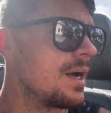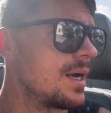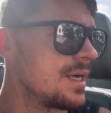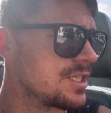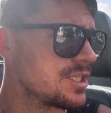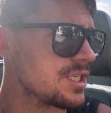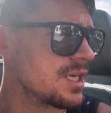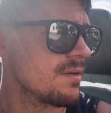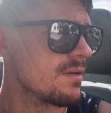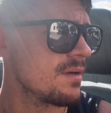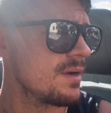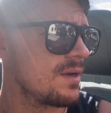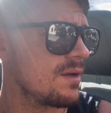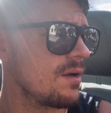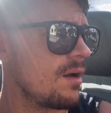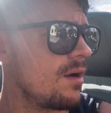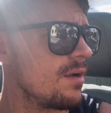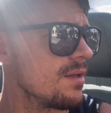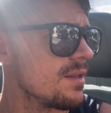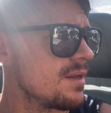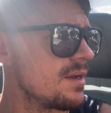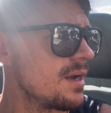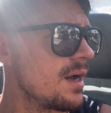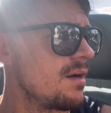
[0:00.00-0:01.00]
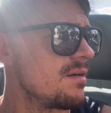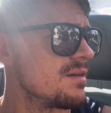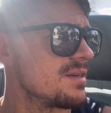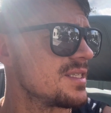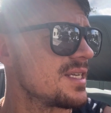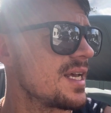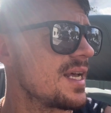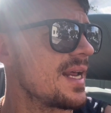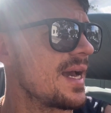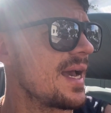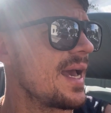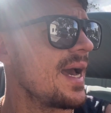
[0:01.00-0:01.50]
sharing all the knowledge
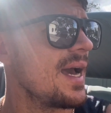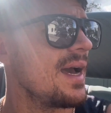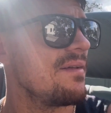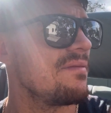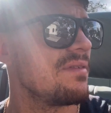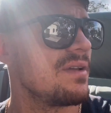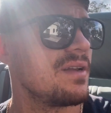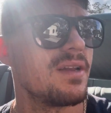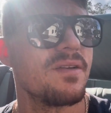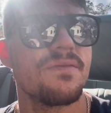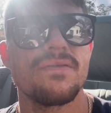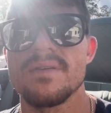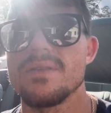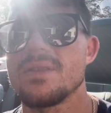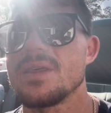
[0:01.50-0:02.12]
that I have and different